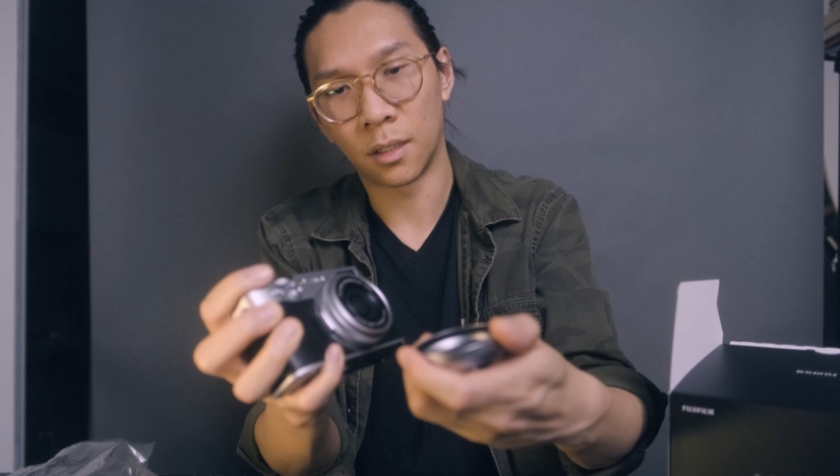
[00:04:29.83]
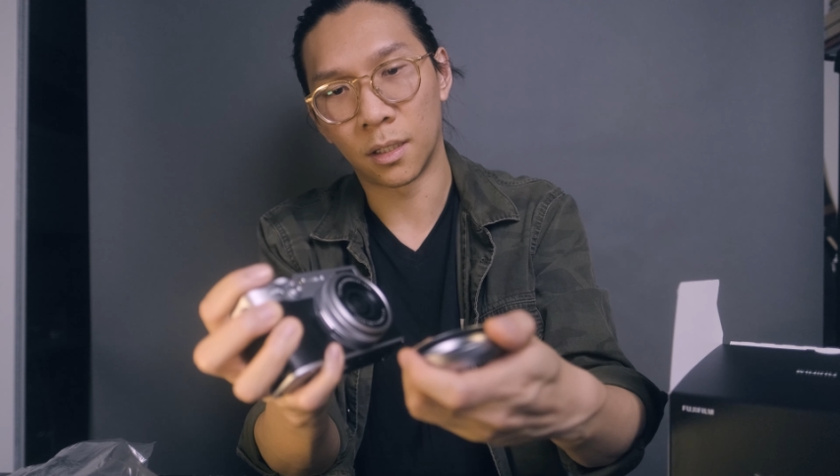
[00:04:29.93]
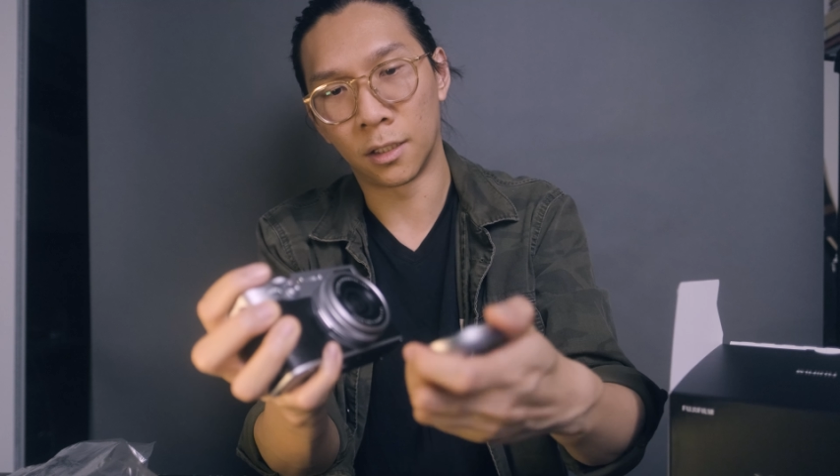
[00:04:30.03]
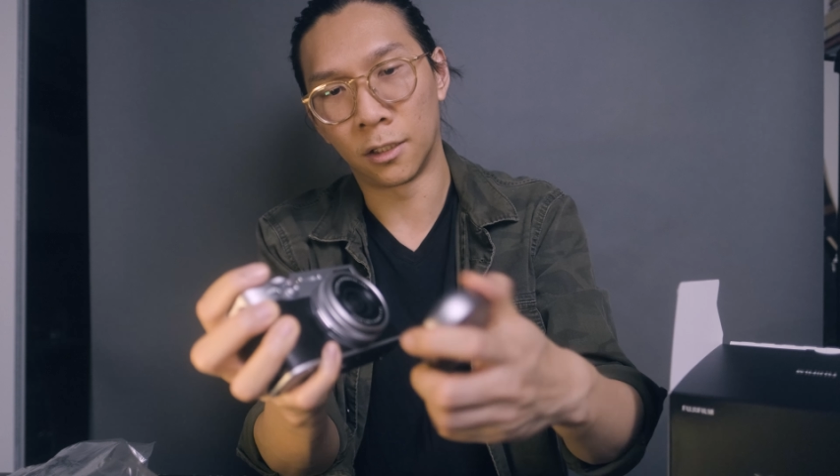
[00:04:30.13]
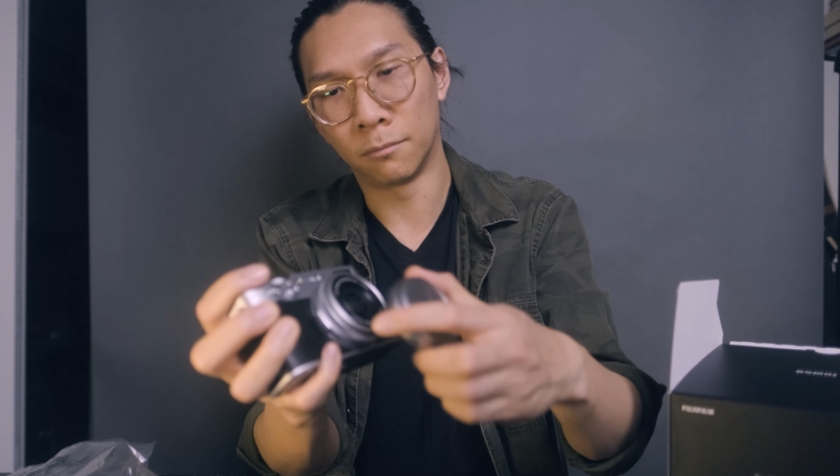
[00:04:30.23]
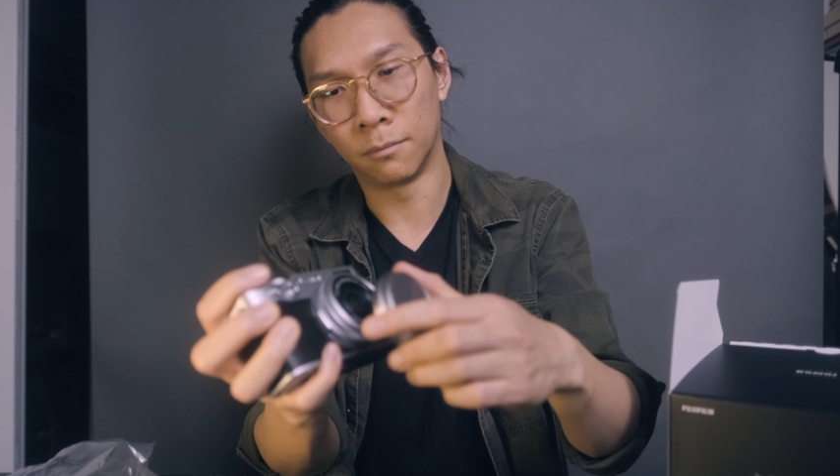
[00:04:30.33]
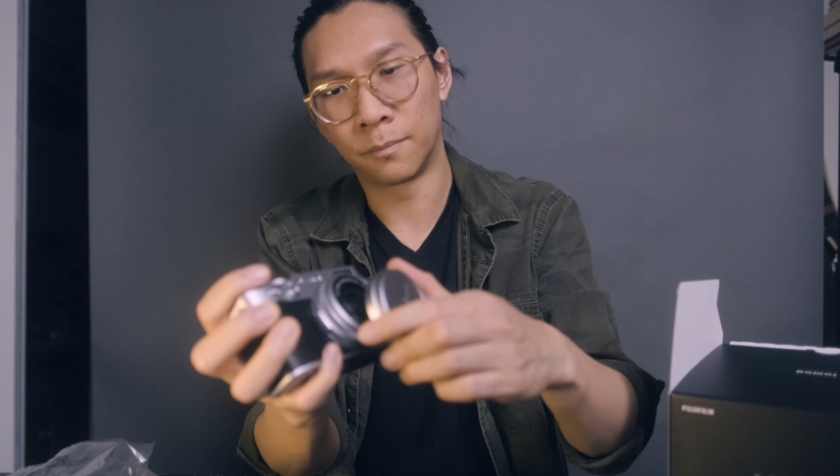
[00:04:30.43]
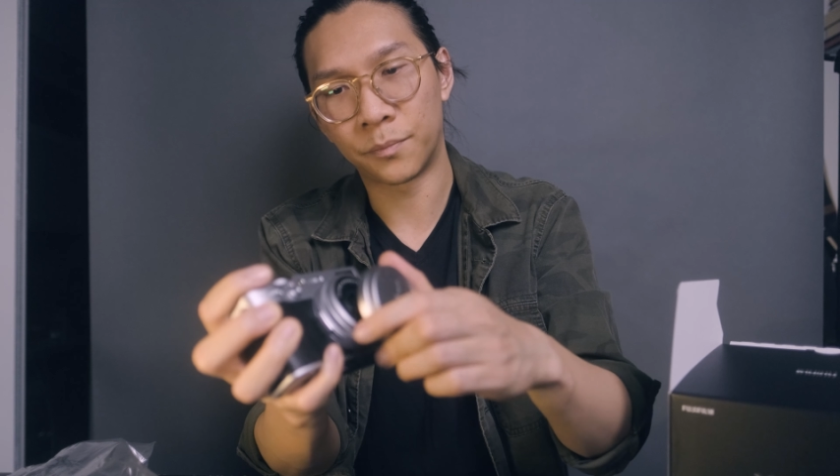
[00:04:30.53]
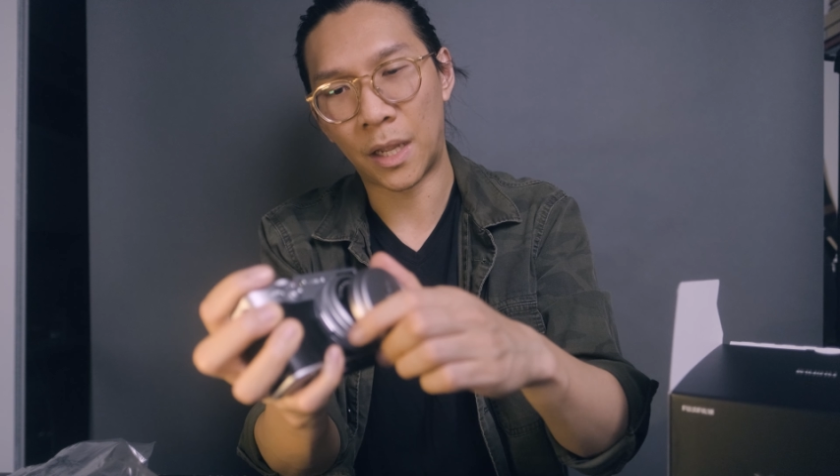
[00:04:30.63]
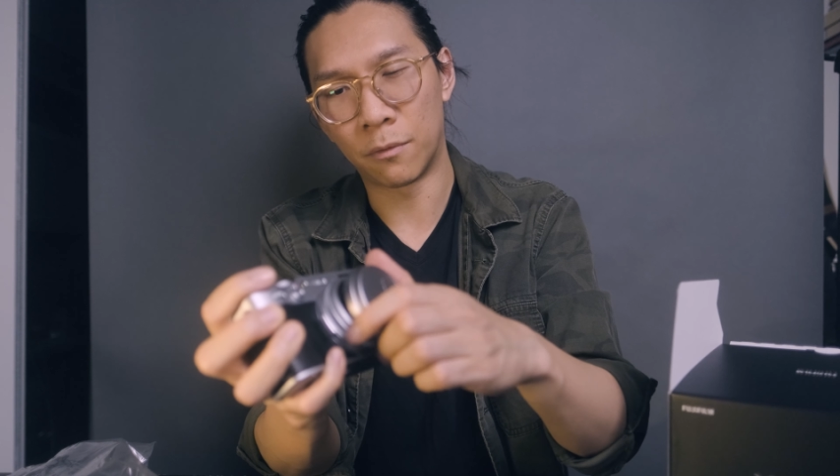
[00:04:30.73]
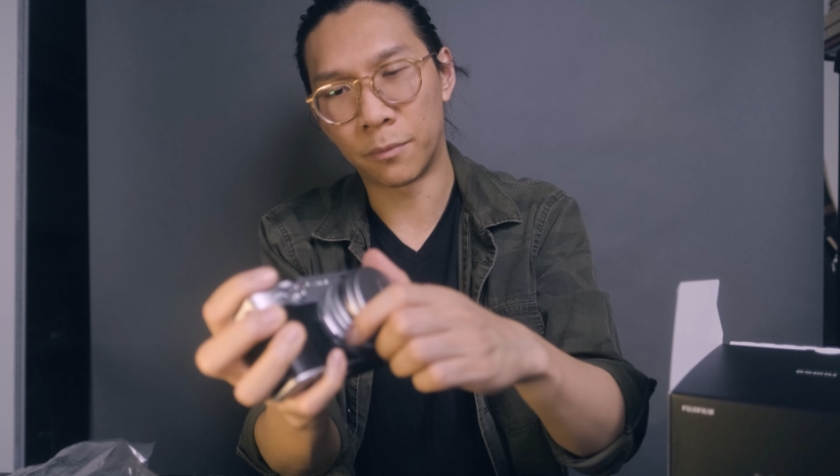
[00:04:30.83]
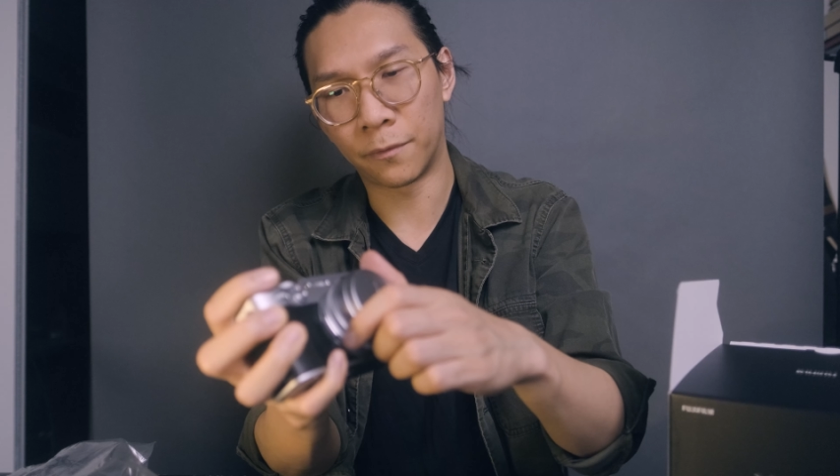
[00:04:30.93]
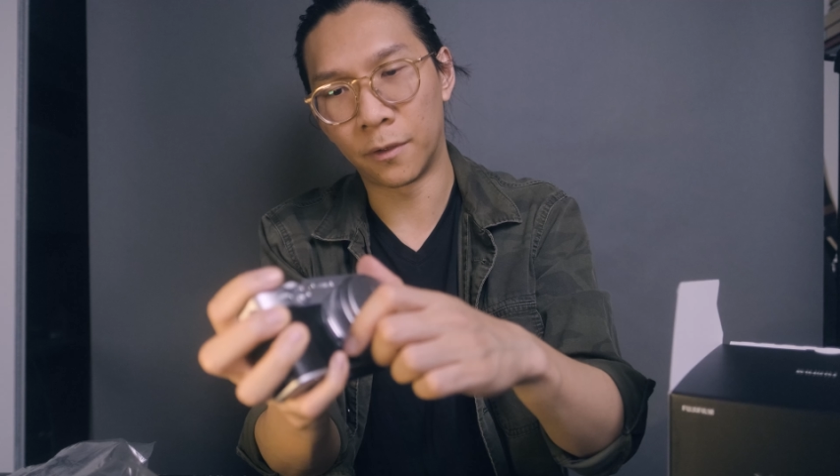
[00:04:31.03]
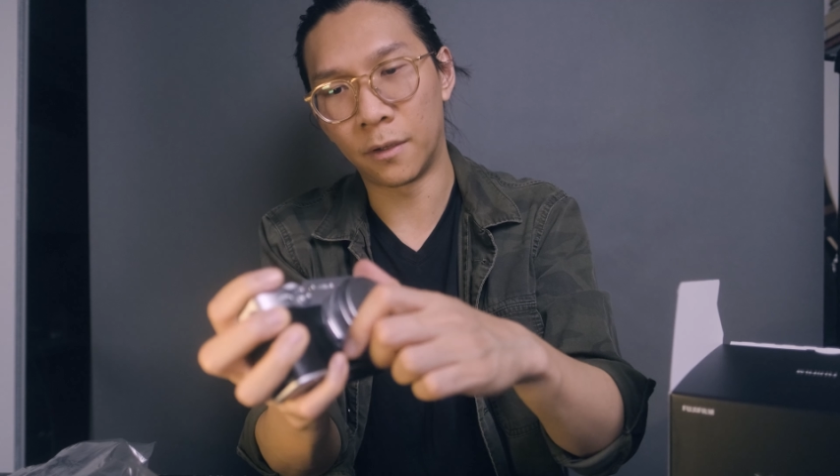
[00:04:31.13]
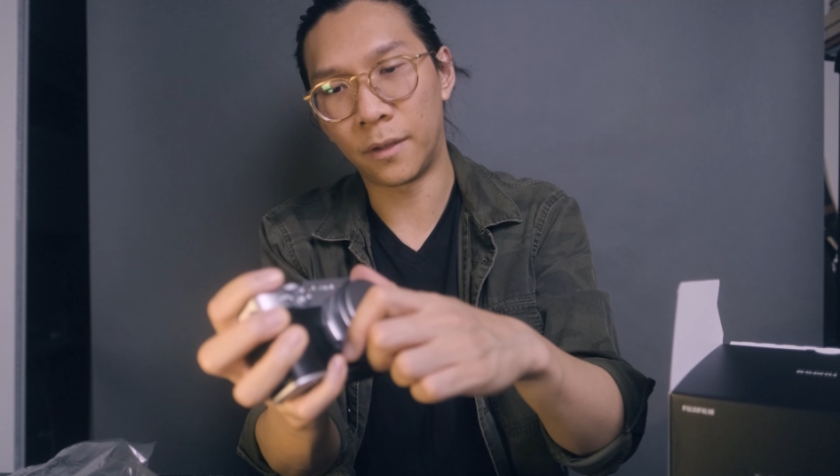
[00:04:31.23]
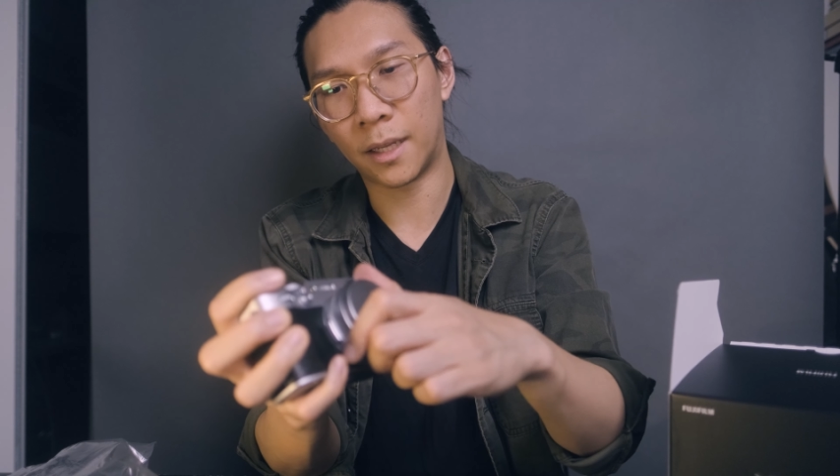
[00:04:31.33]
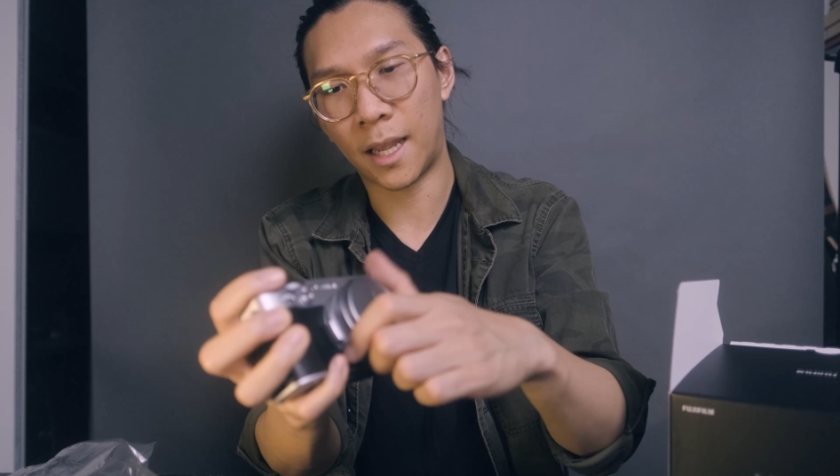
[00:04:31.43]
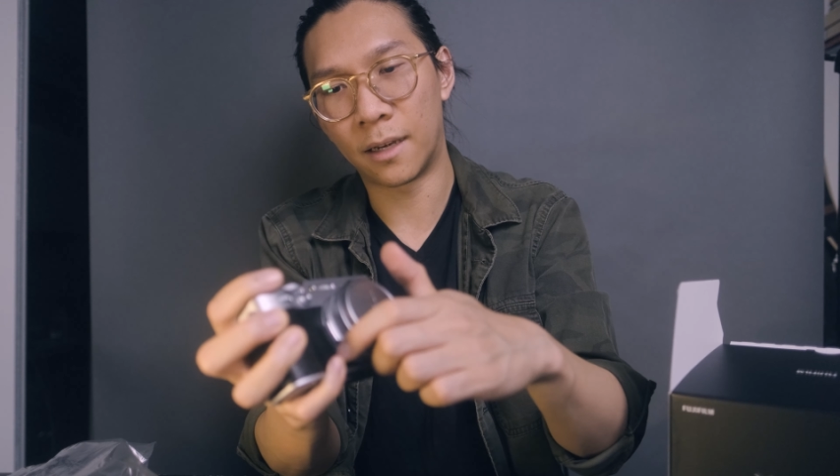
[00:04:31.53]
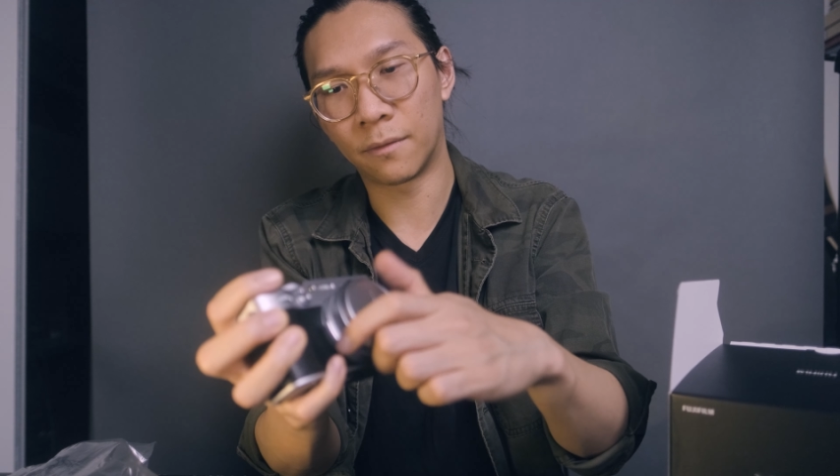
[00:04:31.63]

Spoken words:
I would prefer if it kind